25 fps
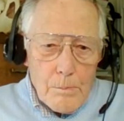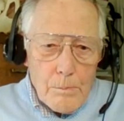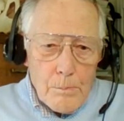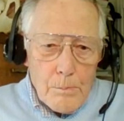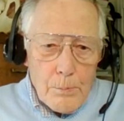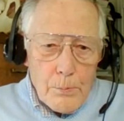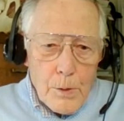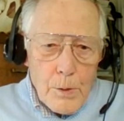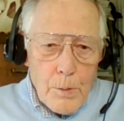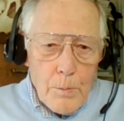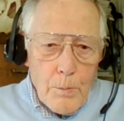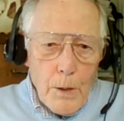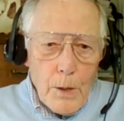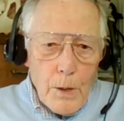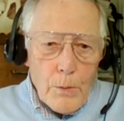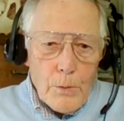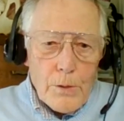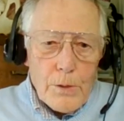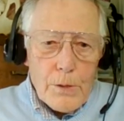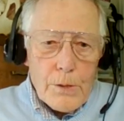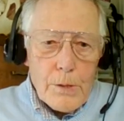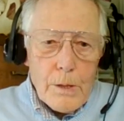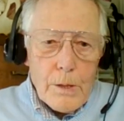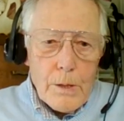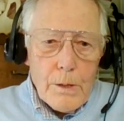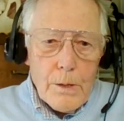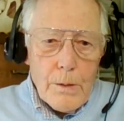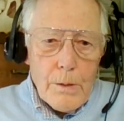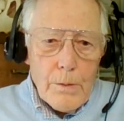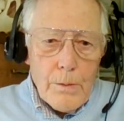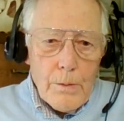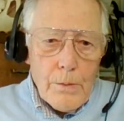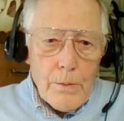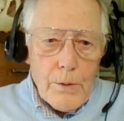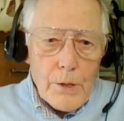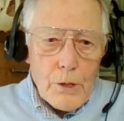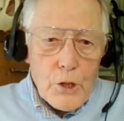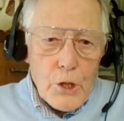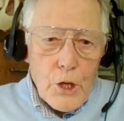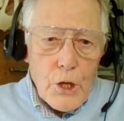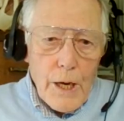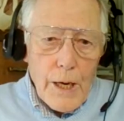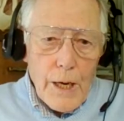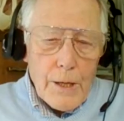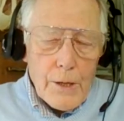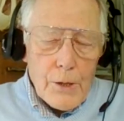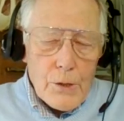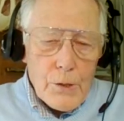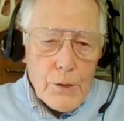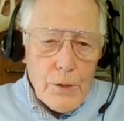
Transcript: promote the change